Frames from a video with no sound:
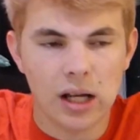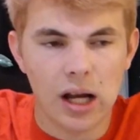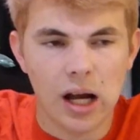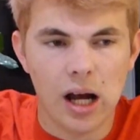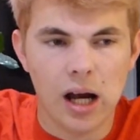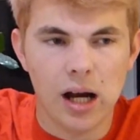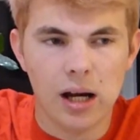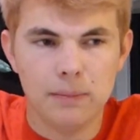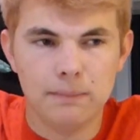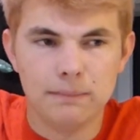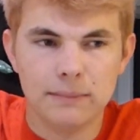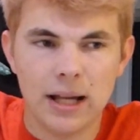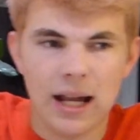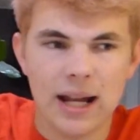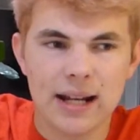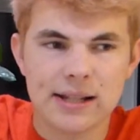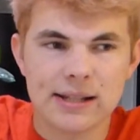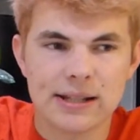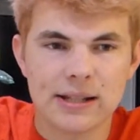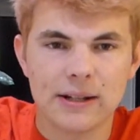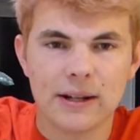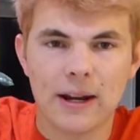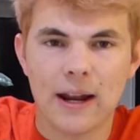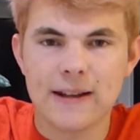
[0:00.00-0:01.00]
Um,
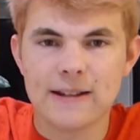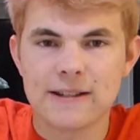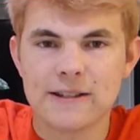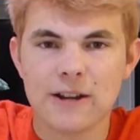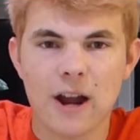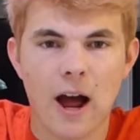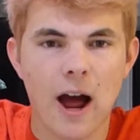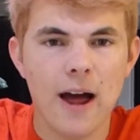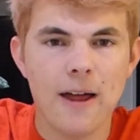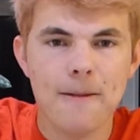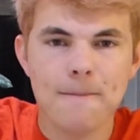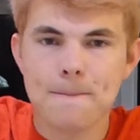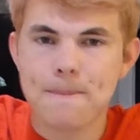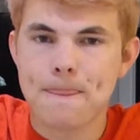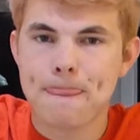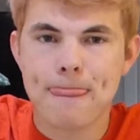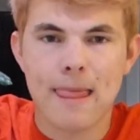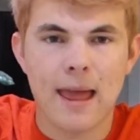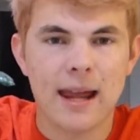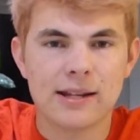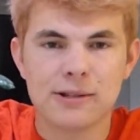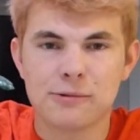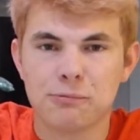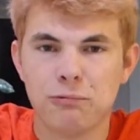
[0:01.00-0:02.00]
it's it's not,
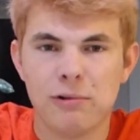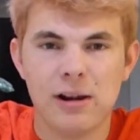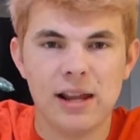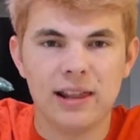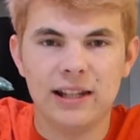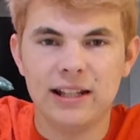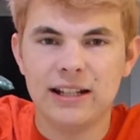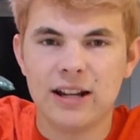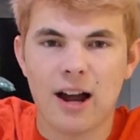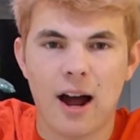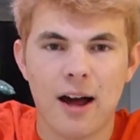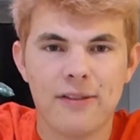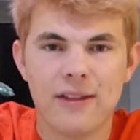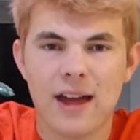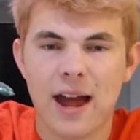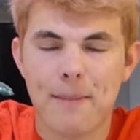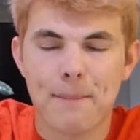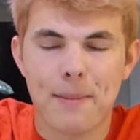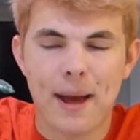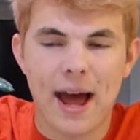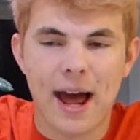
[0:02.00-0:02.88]
it's really not that